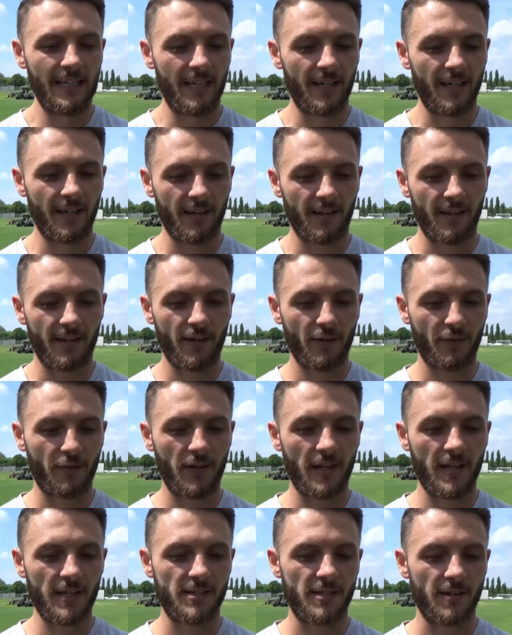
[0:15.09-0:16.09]

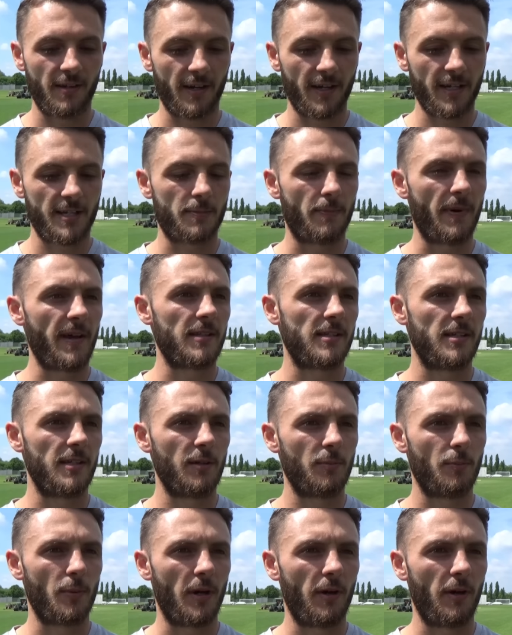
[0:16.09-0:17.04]
Nothing less than I expected,